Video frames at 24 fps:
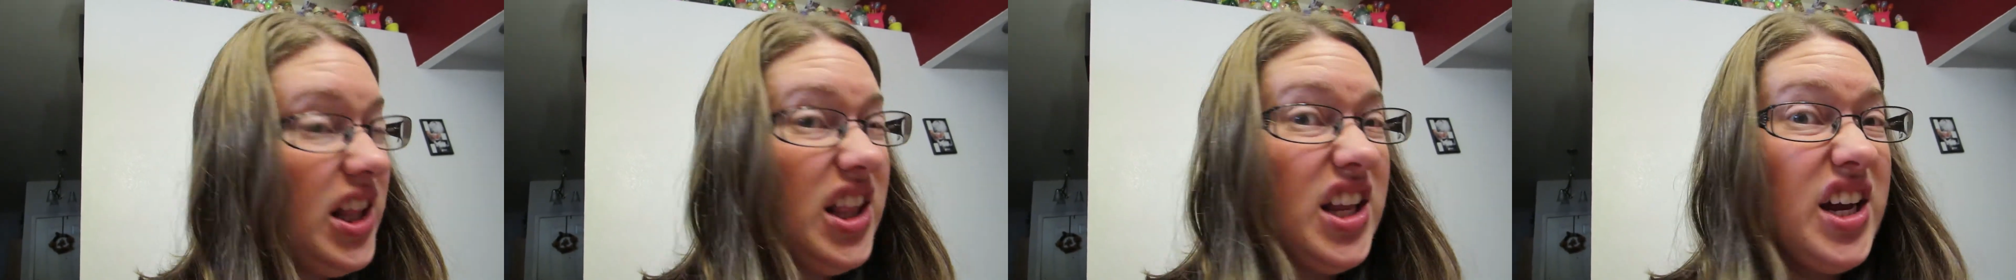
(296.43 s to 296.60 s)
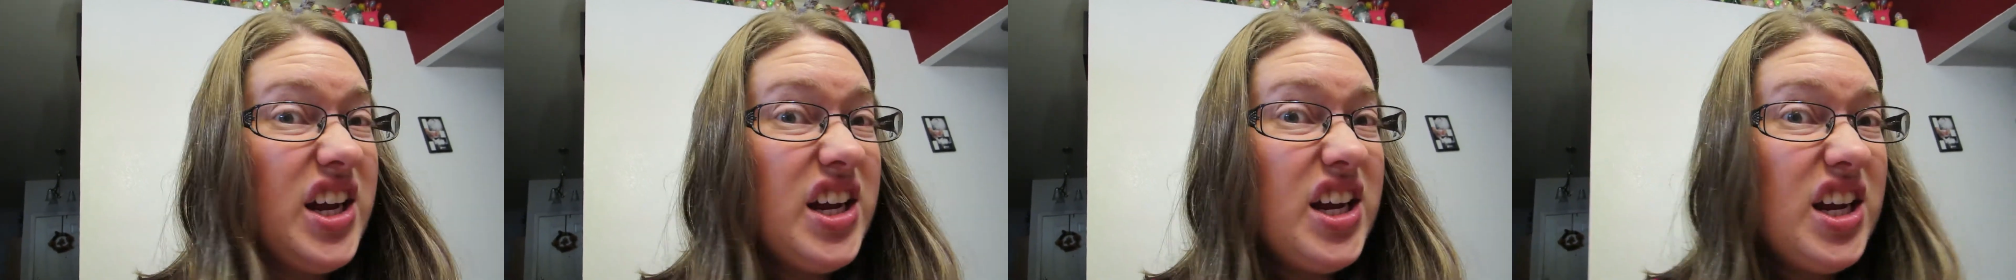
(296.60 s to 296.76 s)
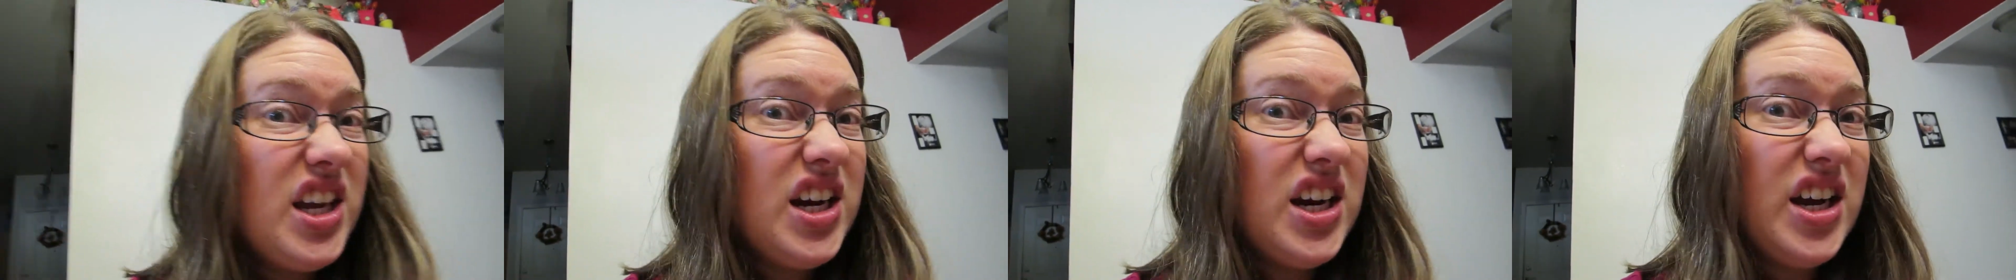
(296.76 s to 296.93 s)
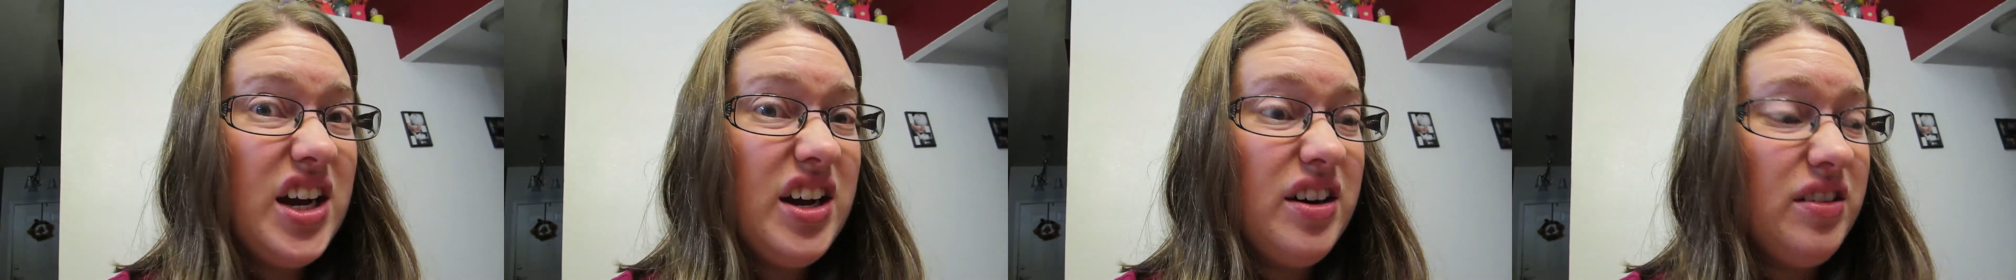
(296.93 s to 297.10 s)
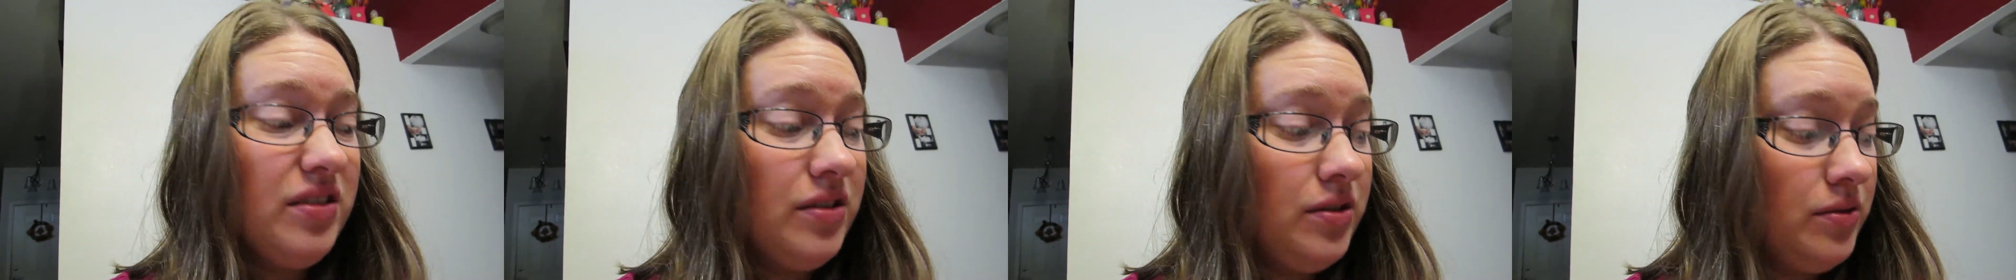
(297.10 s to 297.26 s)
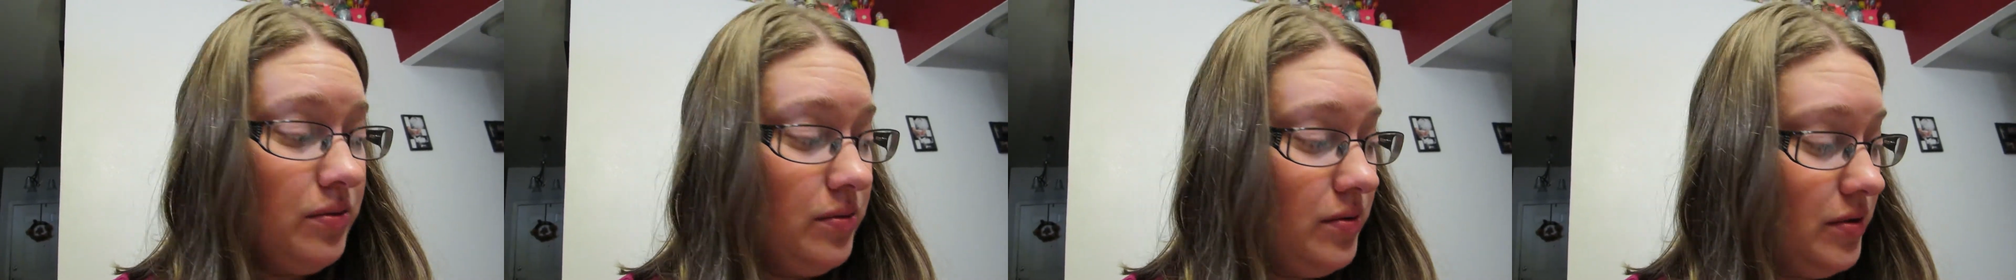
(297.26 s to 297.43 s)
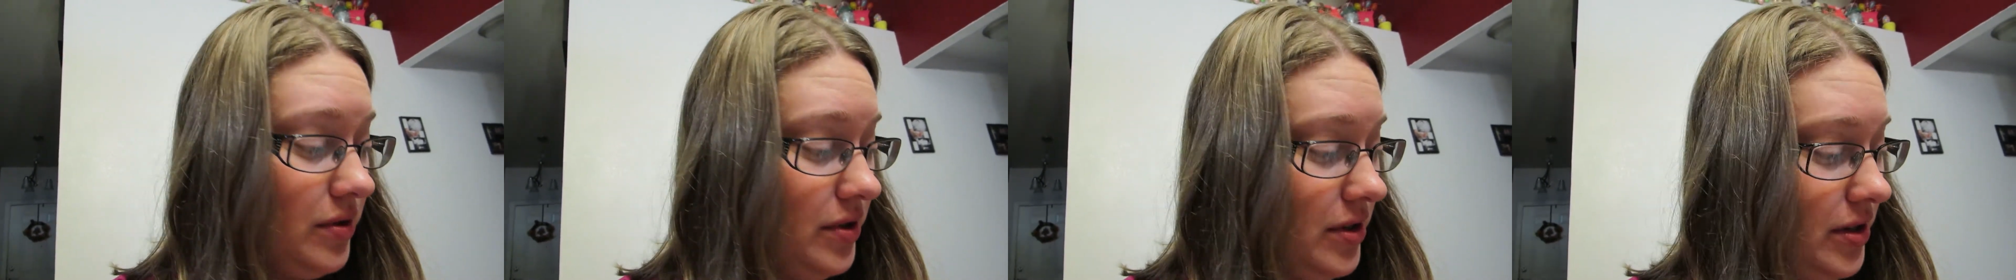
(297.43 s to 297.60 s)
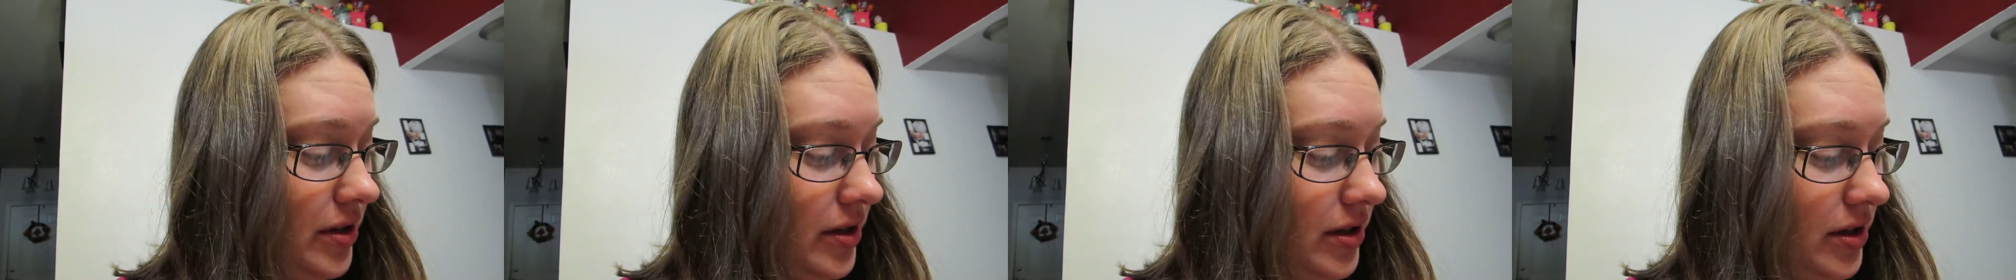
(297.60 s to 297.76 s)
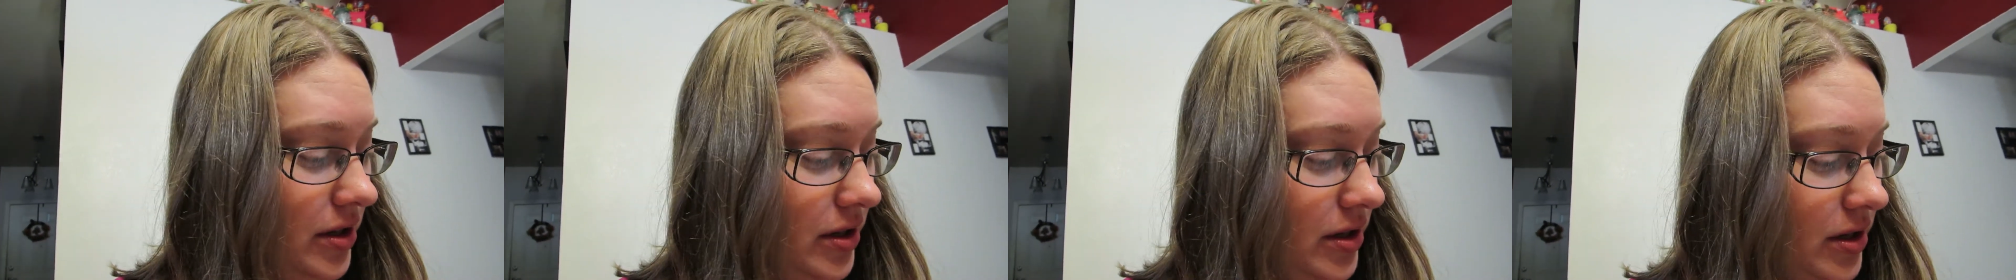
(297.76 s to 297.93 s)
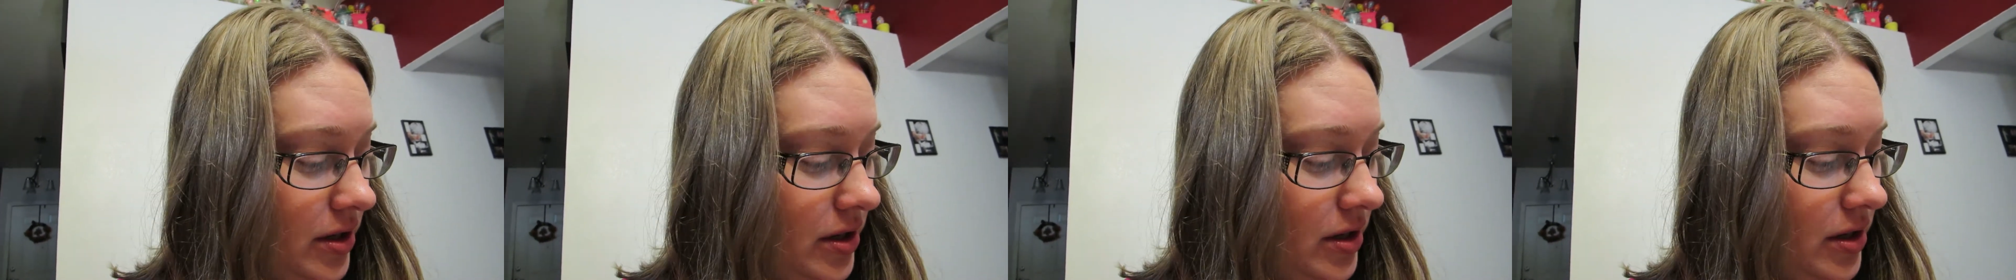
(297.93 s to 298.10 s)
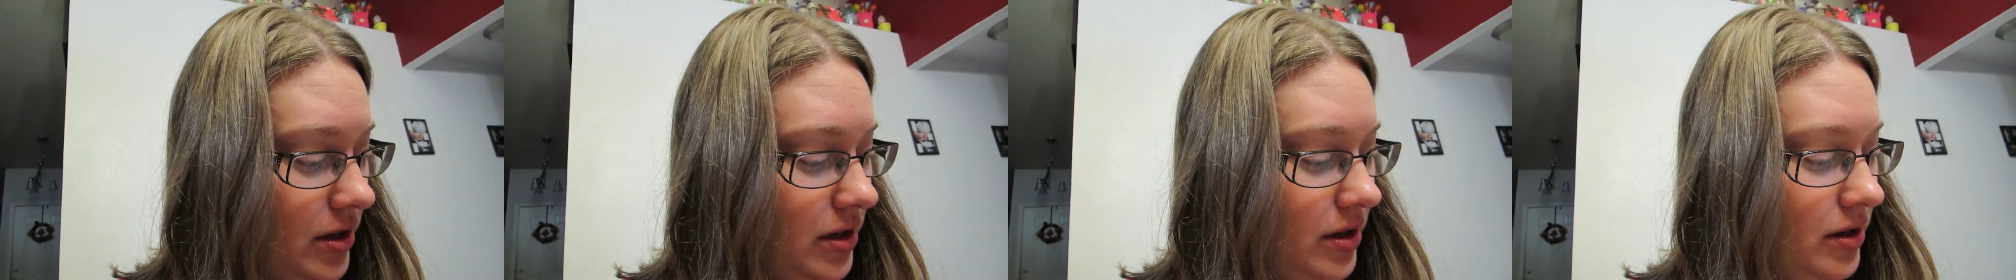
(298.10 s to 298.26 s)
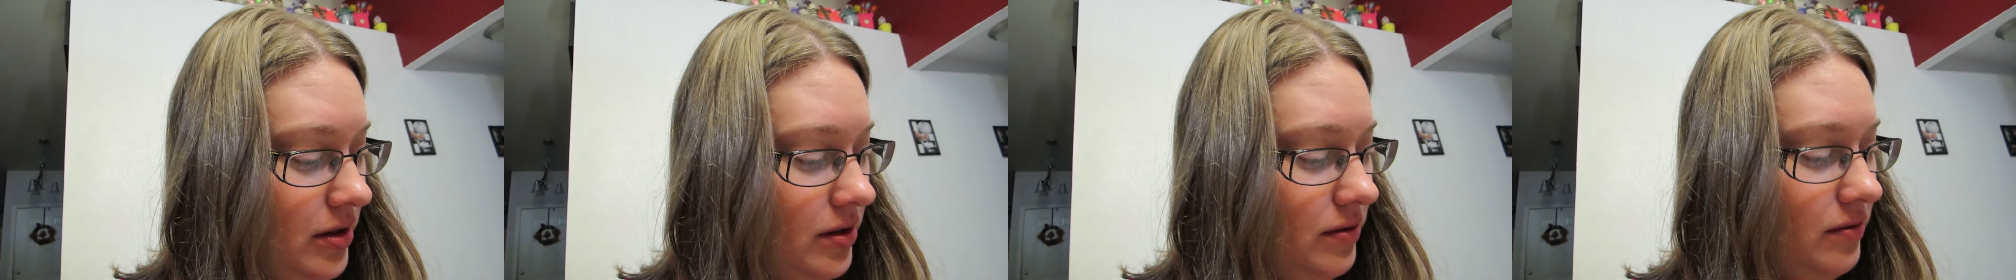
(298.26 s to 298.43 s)
let you know.
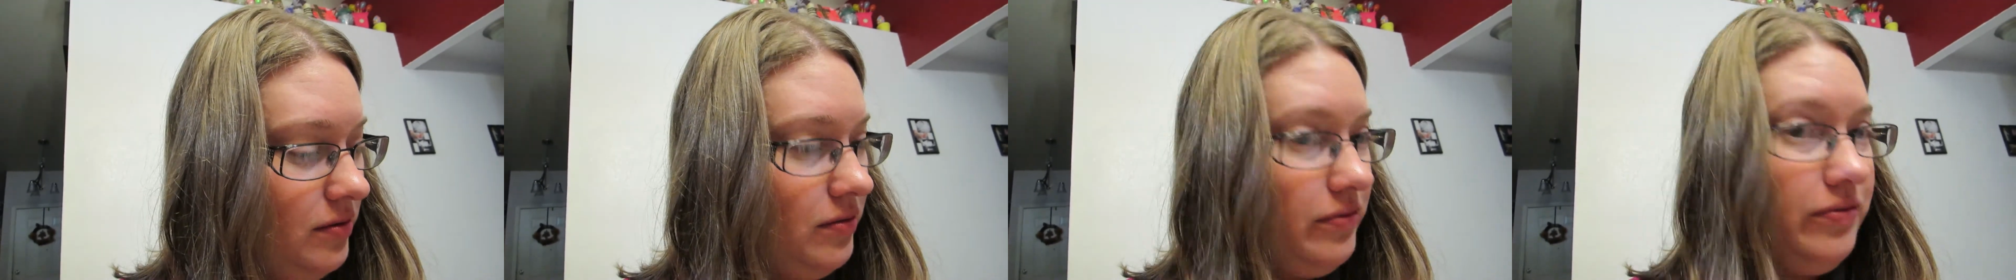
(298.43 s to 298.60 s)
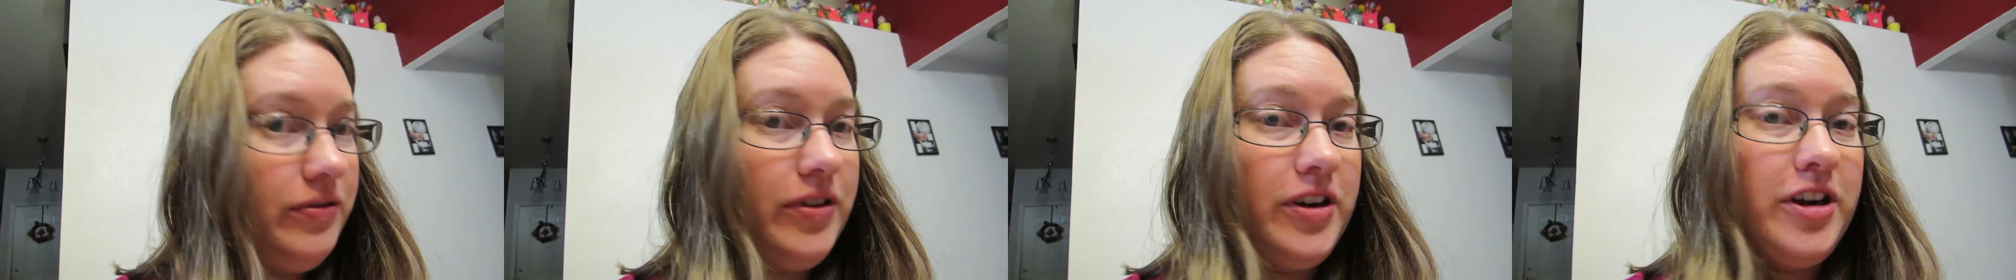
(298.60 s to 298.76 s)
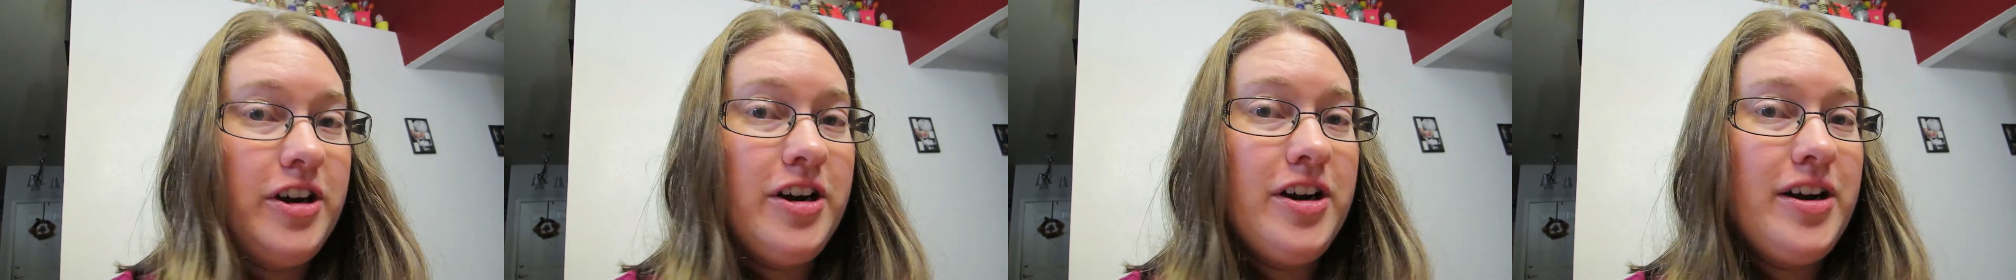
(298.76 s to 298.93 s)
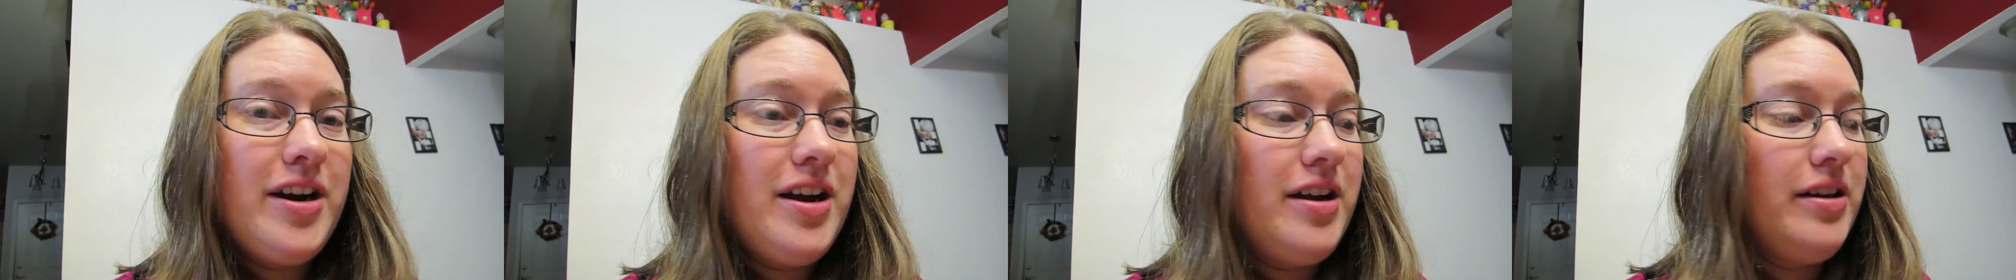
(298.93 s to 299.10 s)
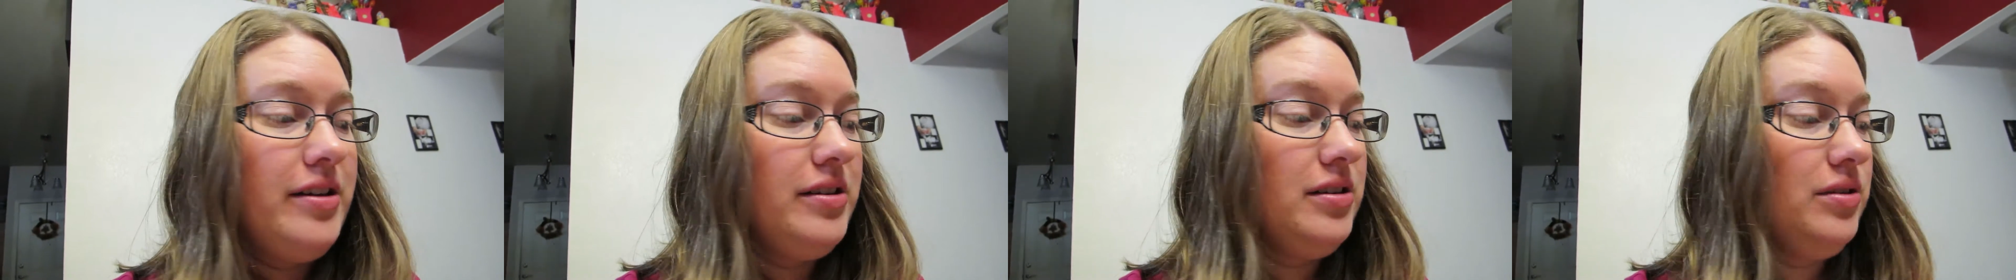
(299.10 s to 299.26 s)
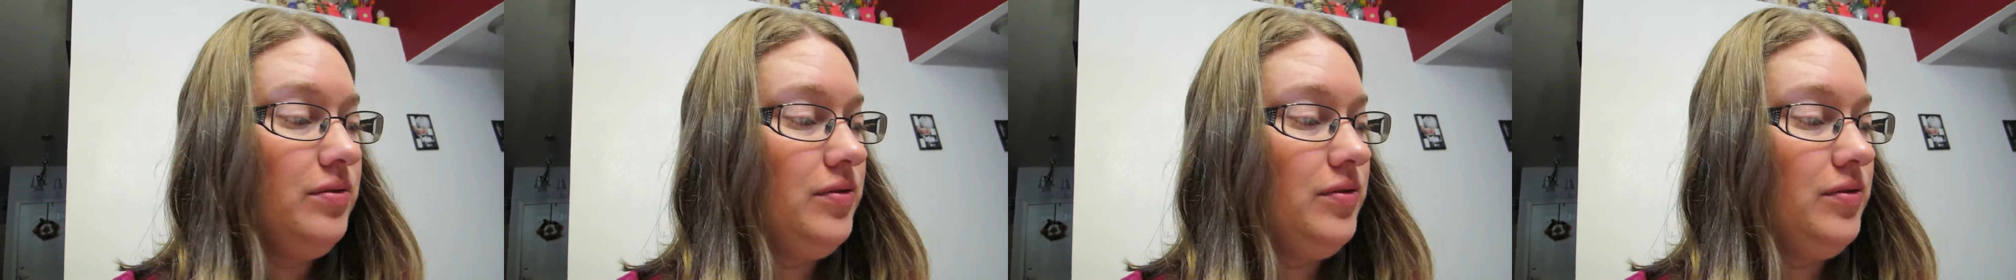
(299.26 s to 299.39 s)
We'll figure it out. It's